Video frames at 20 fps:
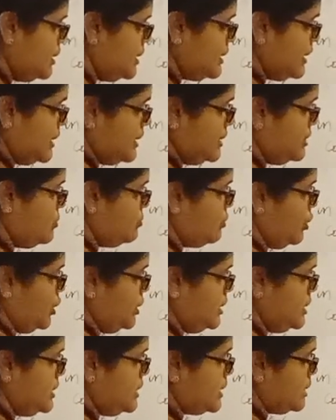That is what
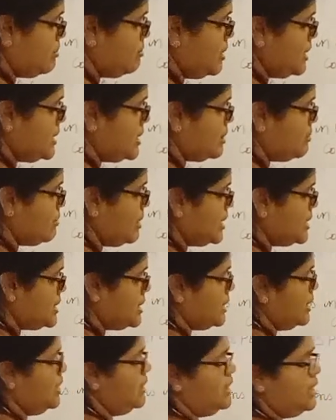the sigma
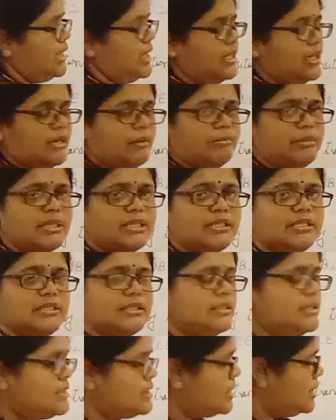star it
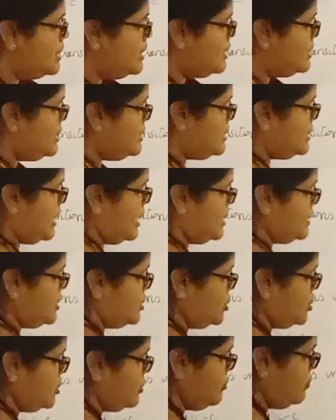represents, the
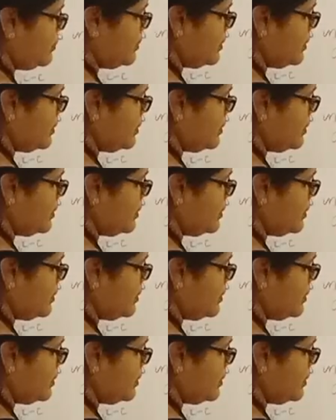transition